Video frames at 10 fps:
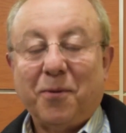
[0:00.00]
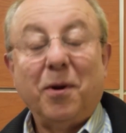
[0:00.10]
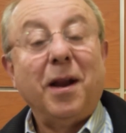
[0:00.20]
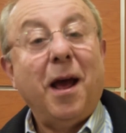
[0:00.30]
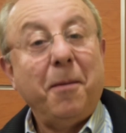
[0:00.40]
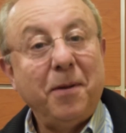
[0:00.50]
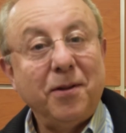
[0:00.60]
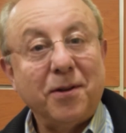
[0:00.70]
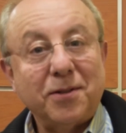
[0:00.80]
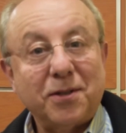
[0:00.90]
Well, happy
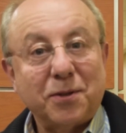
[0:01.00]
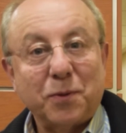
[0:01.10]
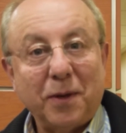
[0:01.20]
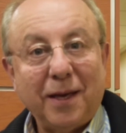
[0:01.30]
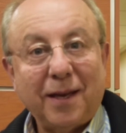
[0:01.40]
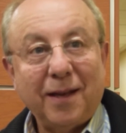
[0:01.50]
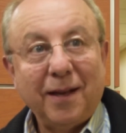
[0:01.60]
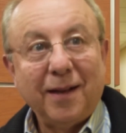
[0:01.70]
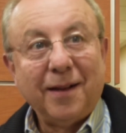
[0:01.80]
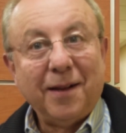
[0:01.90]
Nurses Week.
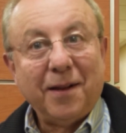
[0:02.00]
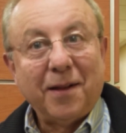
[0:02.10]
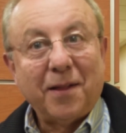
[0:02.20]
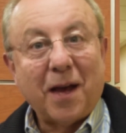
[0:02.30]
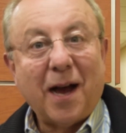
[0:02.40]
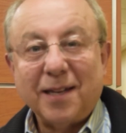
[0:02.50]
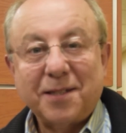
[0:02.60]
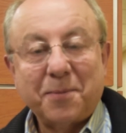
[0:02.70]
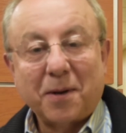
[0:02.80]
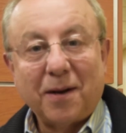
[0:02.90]
The
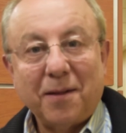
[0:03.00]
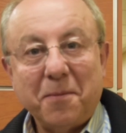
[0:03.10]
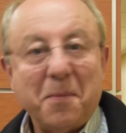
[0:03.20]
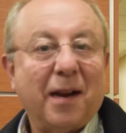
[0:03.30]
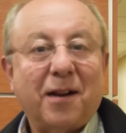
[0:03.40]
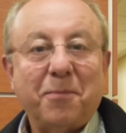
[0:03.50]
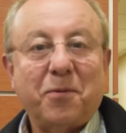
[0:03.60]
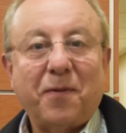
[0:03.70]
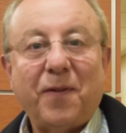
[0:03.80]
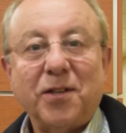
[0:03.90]
hospital, the medical
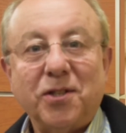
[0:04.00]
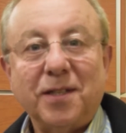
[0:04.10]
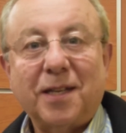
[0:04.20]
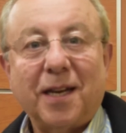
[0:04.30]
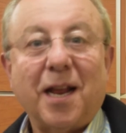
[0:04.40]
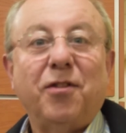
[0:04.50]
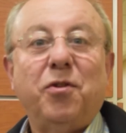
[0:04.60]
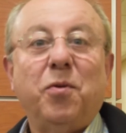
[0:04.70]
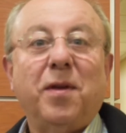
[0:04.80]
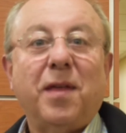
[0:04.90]
profession cannot
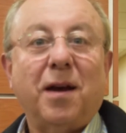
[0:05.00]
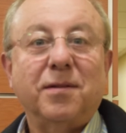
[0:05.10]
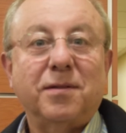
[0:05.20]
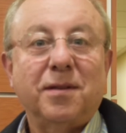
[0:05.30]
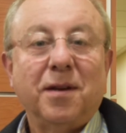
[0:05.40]
do without